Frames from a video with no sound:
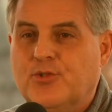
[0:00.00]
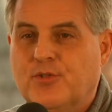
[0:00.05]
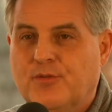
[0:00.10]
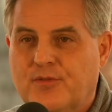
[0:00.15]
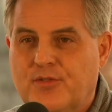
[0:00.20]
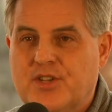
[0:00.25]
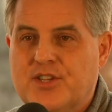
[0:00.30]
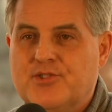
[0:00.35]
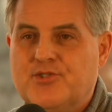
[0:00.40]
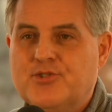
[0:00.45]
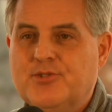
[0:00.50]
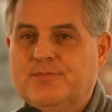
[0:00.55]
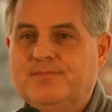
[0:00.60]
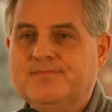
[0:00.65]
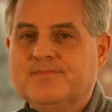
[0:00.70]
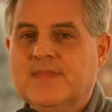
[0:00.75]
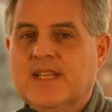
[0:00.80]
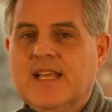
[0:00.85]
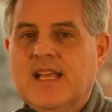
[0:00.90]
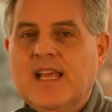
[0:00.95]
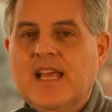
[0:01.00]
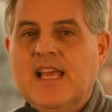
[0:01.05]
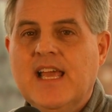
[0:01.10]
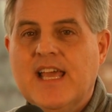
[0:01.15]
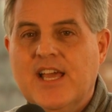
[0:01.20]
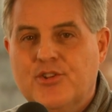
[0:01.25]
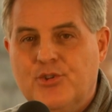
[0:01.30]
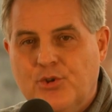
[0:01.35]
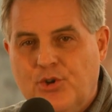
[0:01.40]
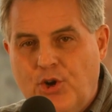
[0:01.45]
your vision
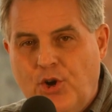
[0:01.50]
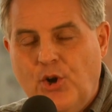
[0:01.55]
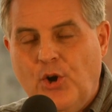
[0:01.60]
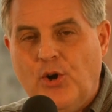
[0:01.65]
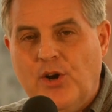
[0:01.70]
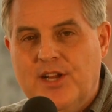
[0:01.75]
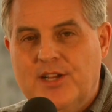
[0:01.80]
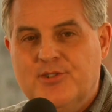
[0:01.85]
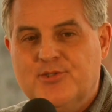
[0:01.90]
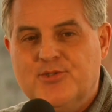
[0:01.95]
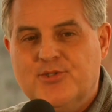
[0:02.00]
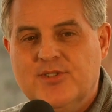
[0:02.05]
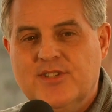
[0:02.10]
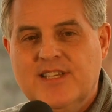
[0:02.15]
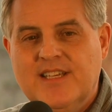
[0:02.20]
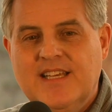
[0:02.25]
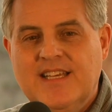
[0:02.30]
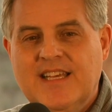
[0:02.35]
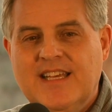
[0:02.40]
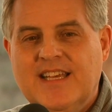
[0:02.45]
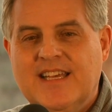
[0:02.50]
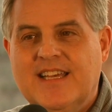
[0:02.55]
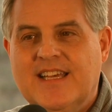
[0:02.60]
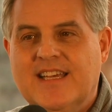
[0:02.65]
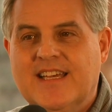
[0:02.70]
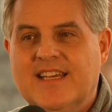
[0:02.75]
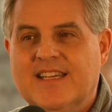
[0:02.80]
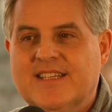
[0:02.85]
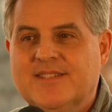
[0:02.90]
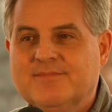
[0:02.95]
and your courage.
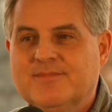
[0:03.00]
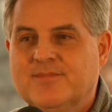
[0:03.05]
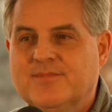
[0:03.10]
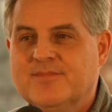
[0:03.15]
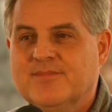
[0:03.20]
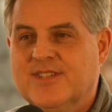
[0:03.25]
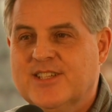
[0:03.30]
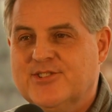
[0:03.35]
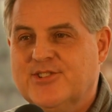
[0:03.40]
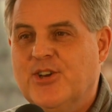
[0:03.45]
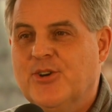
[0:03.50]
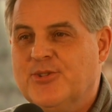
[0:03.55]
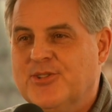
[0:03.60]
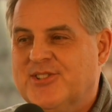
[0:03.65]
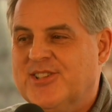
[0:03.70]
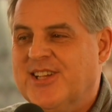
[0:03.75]
And let's go to